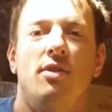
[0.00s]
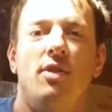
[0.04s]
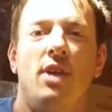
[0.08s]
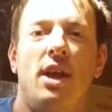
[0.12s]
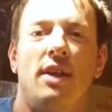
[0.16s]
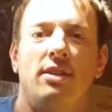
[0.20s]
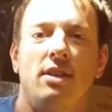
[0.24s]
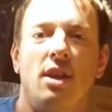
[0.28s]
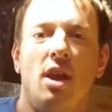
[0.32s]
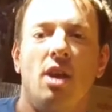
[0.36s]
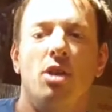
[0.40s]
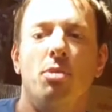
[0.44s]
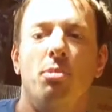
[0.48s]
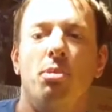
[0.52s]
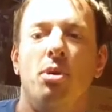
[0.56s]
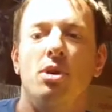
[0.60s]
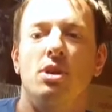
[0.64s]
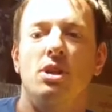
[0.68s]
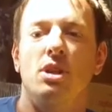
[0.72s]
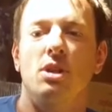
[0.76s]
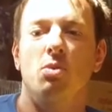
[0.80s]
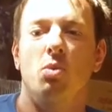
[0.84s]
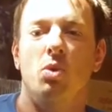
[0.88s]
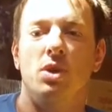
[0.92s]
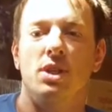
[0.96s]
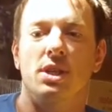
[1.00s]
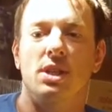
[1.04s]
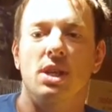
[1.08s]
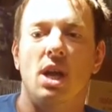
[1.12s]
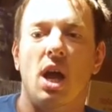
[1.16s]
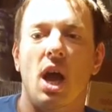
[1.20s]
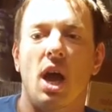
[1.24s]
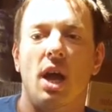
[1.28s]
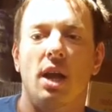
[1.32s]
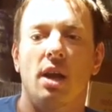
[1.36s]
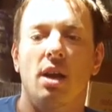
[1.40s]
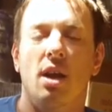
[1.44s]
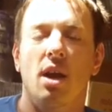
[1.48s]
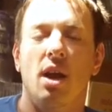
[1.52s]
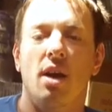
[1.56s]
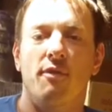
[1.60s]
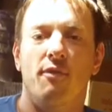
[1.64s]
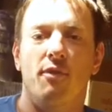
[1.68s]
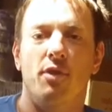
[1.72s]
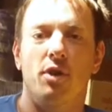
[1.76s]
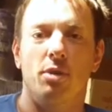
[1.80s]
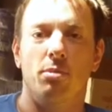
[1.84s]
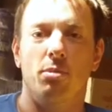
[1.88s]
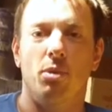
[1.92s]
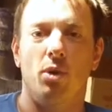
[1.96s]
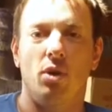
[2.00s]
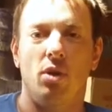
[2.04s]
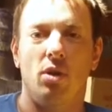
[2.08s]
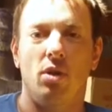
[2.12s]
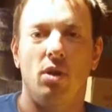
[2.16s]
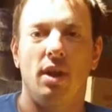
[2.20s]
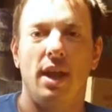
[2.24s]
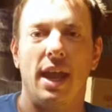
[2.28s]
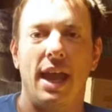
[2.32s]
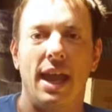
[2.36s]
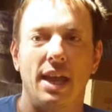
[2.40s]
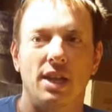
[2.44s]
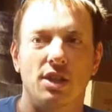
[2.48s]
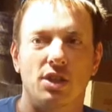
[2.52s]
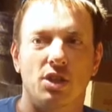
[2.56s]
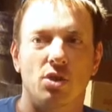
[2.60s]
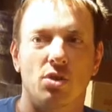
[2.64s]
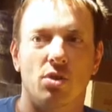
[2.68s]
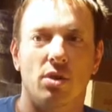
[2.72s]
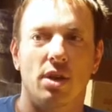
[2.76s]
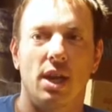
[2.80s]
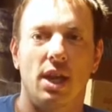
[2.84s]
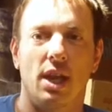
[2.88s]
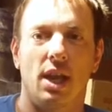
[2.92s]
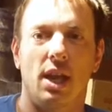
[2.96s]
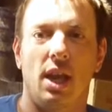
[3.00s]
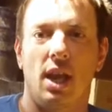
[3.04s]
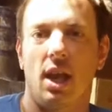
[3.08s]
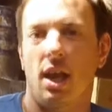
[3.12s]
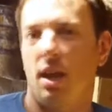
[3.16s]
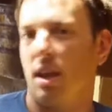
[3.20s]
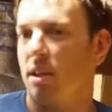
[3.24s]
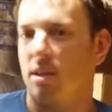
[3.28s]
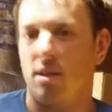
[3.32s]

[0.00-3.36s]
that the other person was not comfortable answering